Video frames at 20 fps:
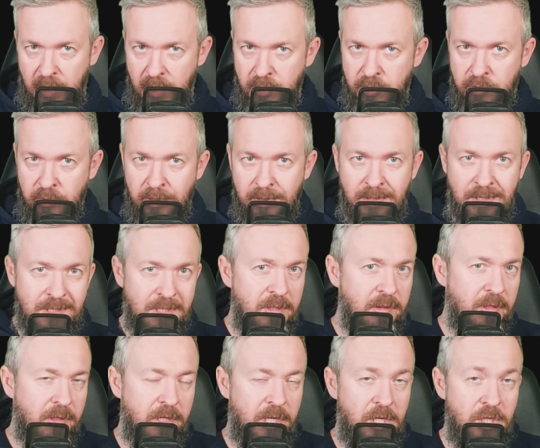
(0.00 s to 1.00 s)
Actually, this
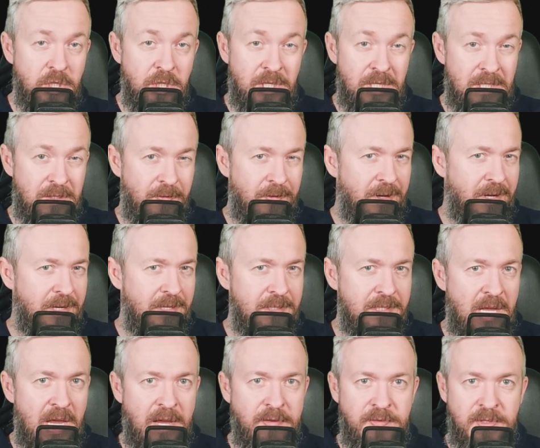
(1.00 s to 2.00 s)
integration, as far
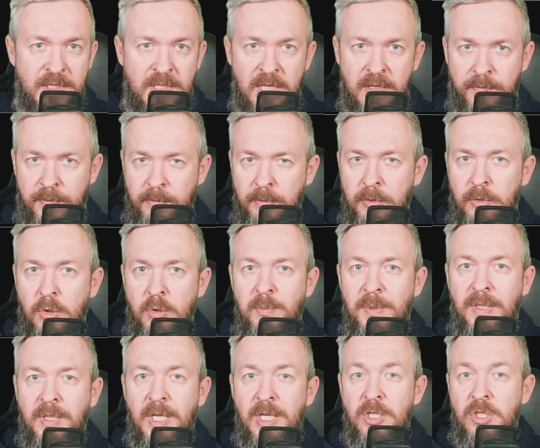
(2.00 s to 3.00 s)
as I have seen from the
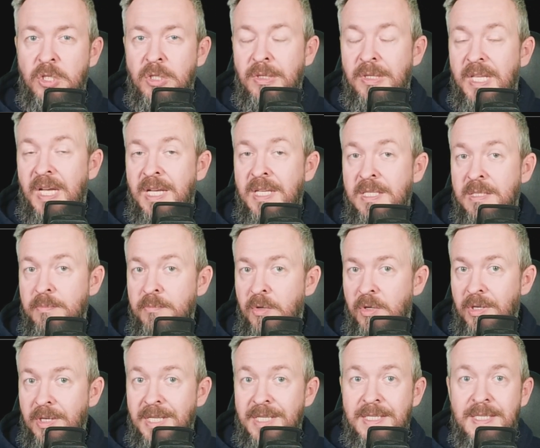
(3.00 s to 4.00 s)
documentation, does
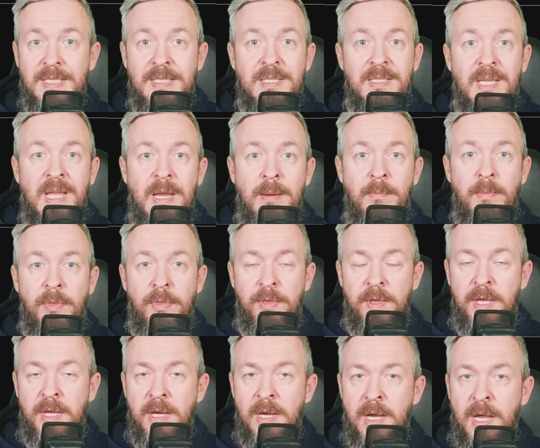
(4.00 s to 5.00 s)
more or less same
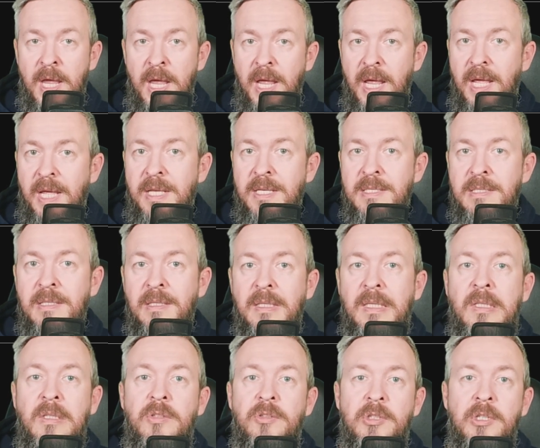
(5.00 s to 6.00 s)
thing as
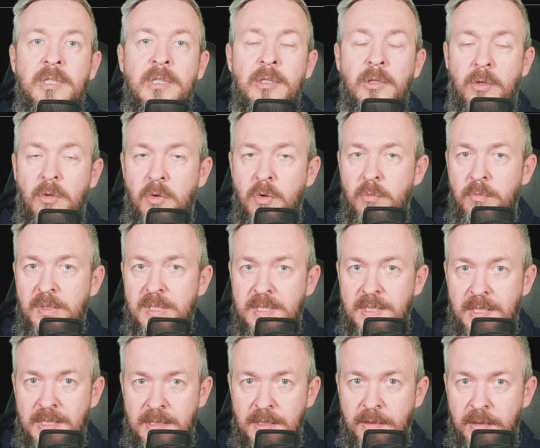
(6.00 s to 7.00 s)
the internal Home
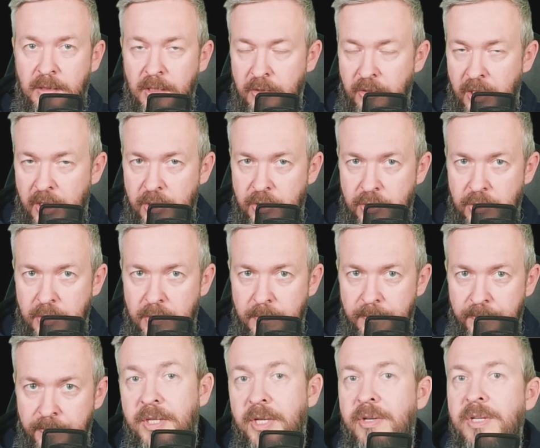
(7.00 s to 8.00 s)
Assistant integration.
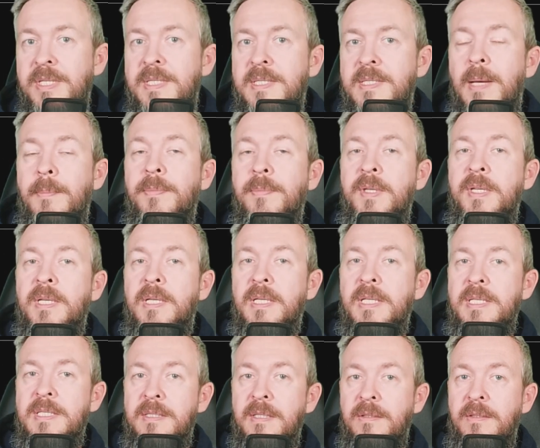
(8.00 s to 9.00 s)
There is something
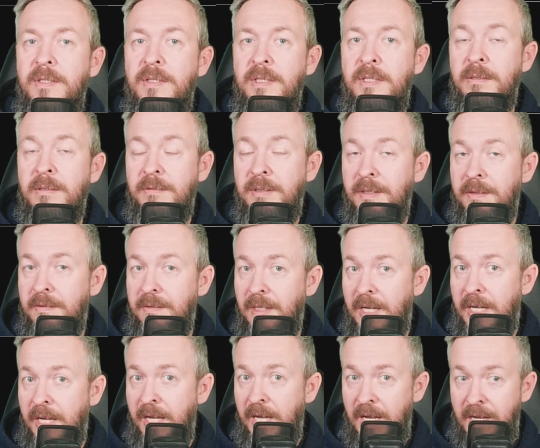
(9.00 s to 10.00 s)
listed here that
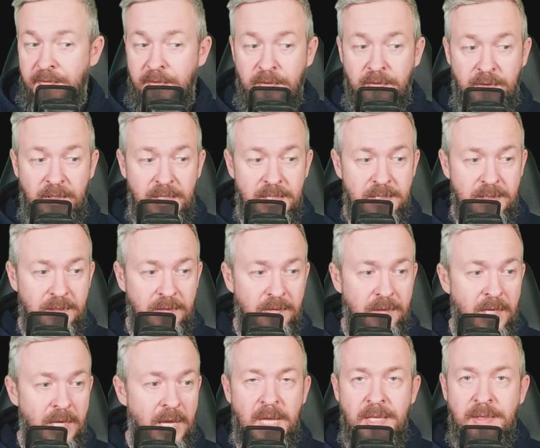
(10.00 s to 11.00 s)
I haven't tested,
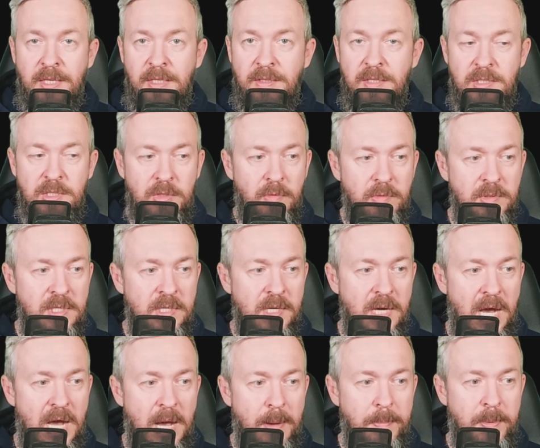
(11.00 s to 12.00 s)
and that is using
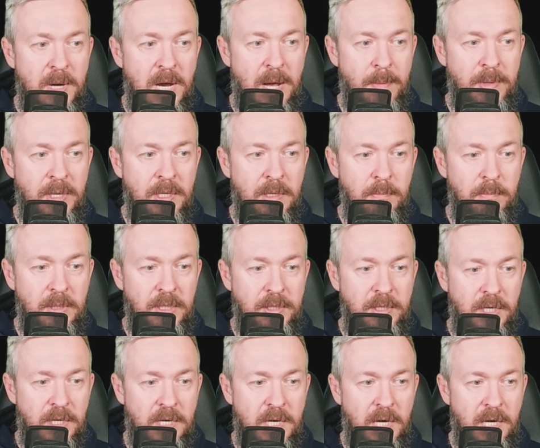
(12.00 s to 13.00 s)
upcoming media